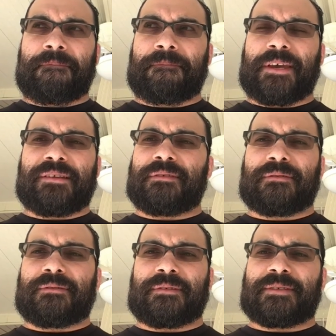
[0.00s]

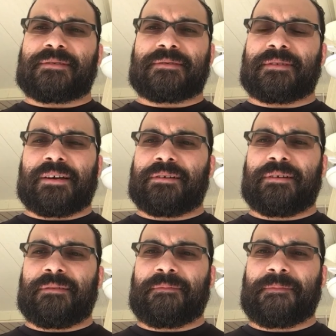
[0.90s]
That's not
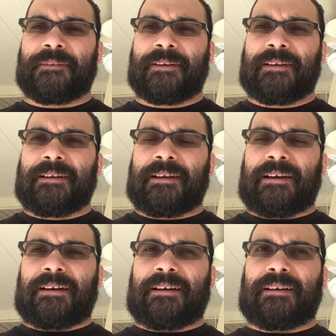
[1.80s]
good.
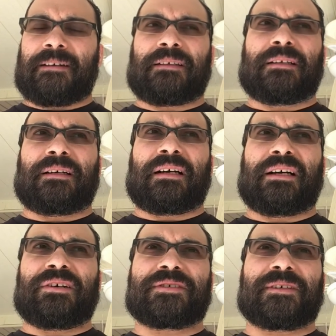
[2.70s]

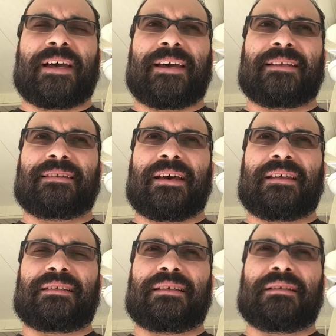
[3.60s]
I also had
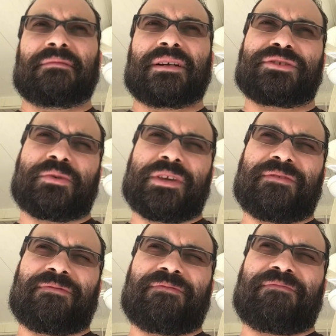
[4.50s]
at around
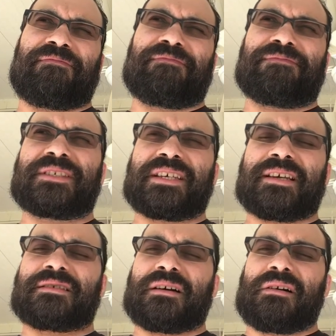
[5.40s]

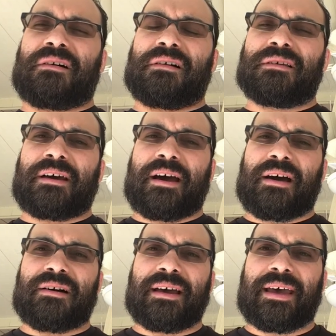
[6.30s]
26, I'll call it.
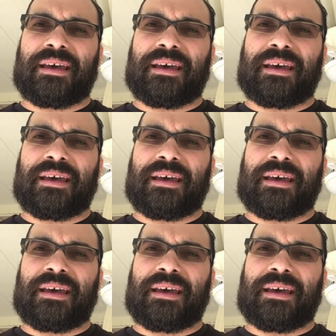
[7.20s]
I